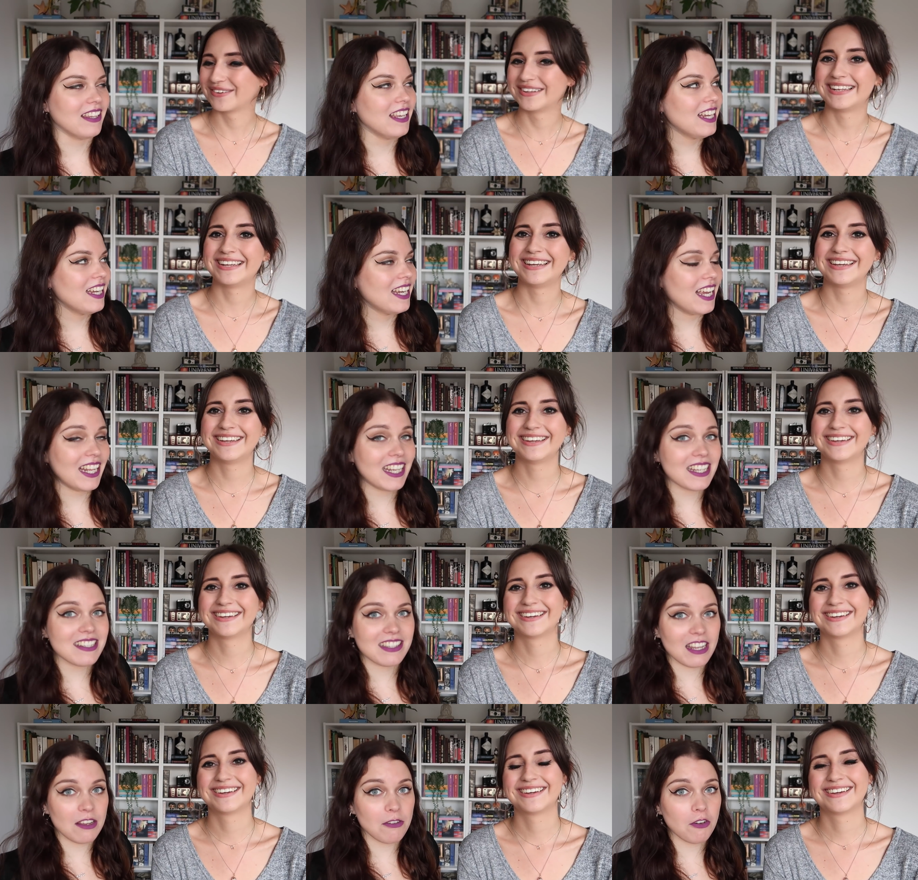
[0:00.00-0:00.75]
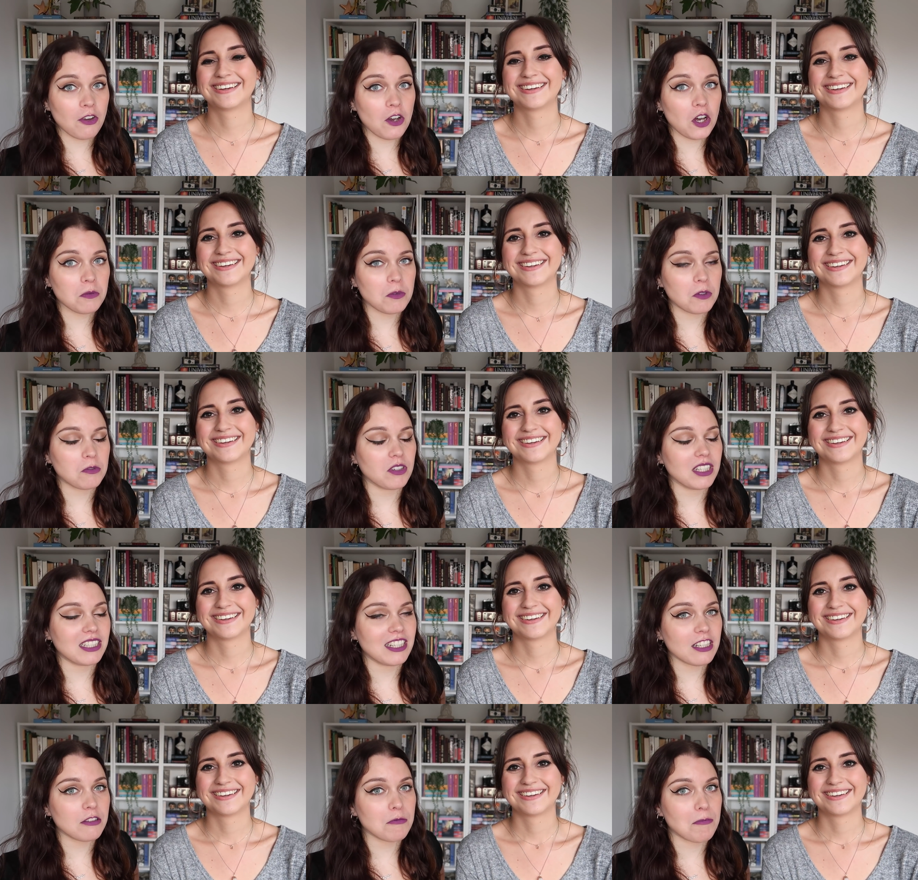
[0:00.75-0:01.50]
Speaker 1: and definitely. It is difficult, but we
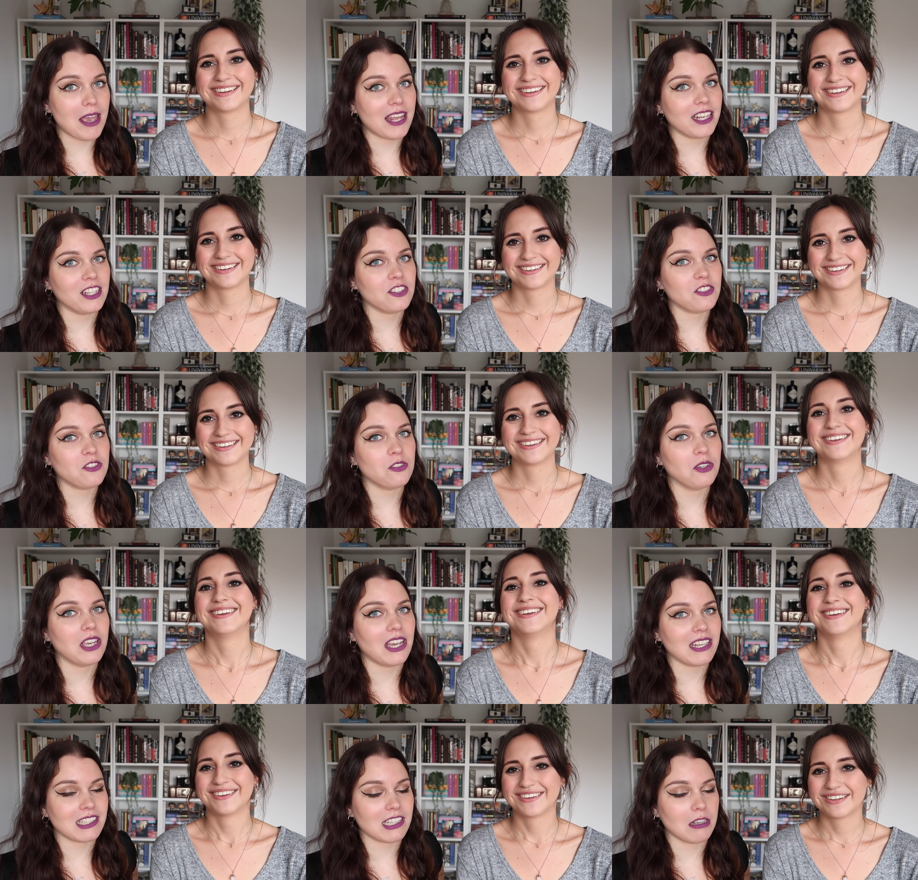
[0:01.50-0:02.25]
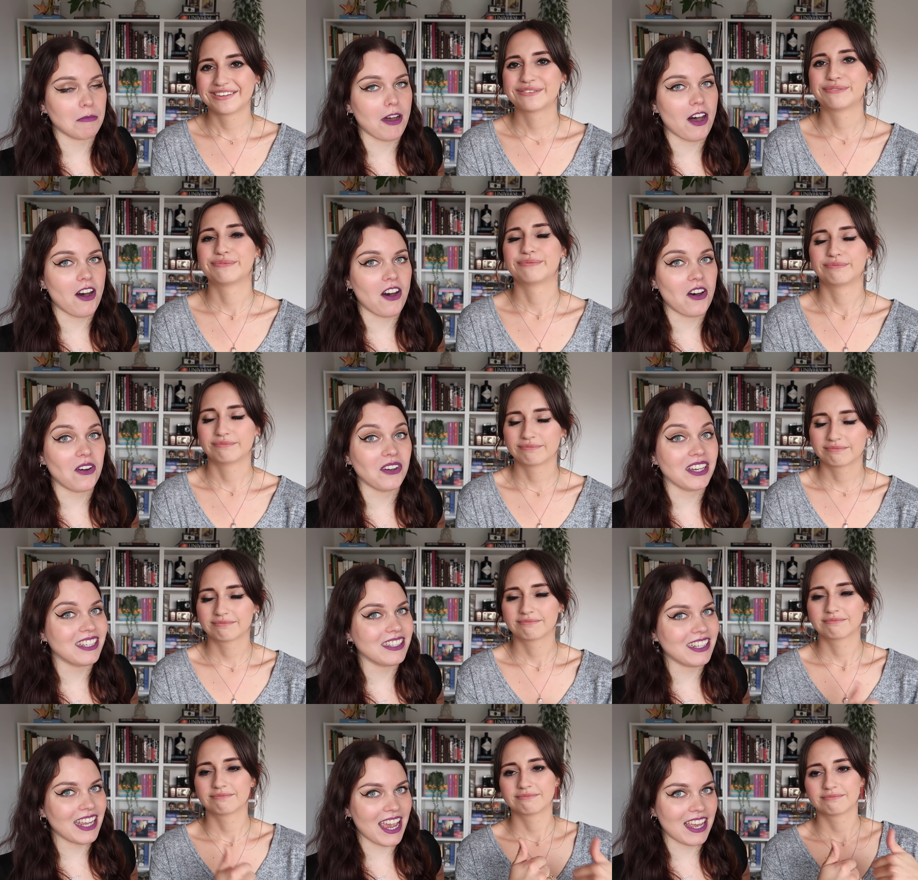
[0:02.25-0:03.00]
did manage to guess them all
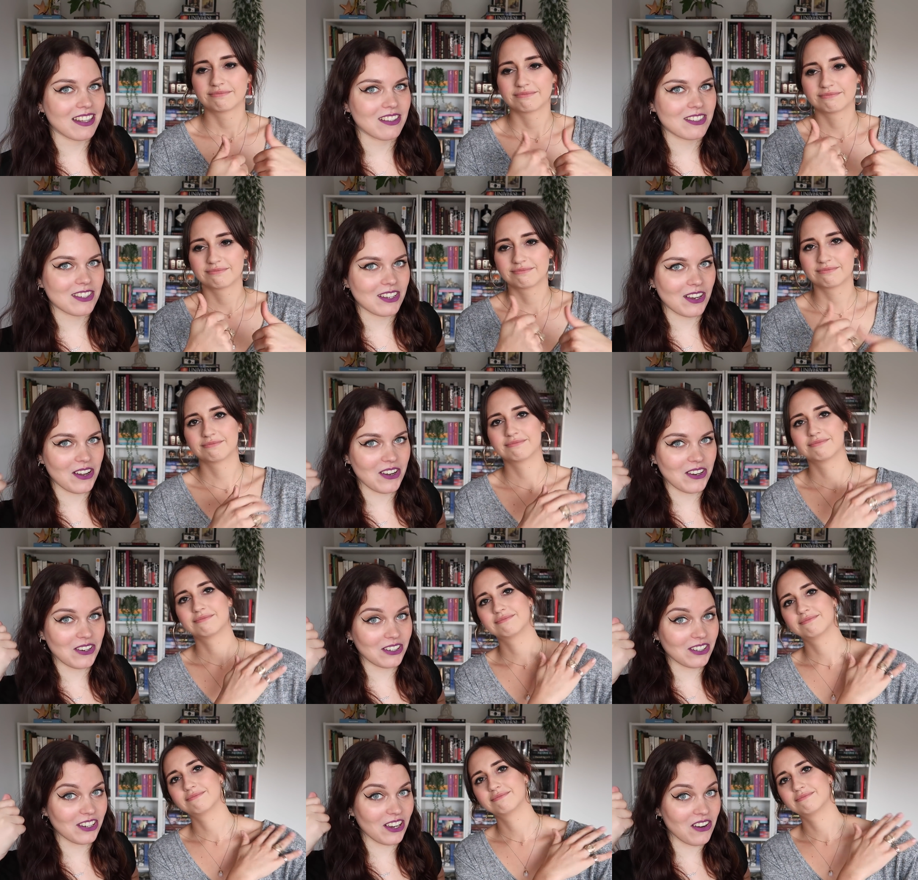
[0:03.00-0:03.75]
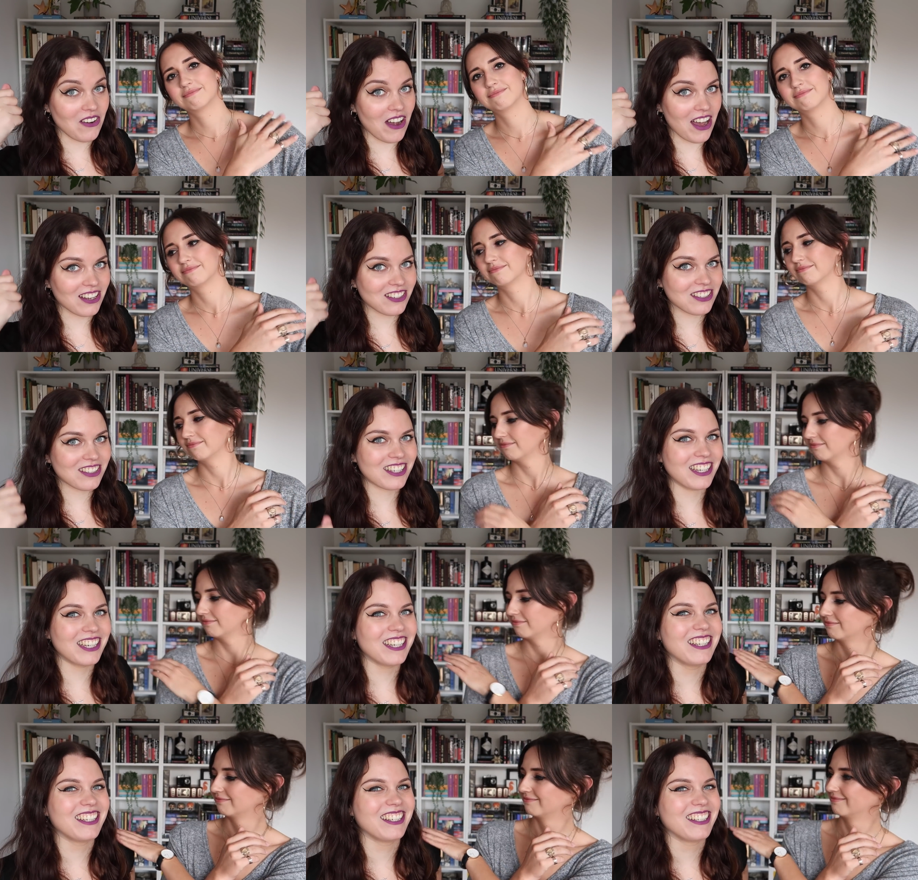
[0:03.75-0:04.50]
in the end, so go us.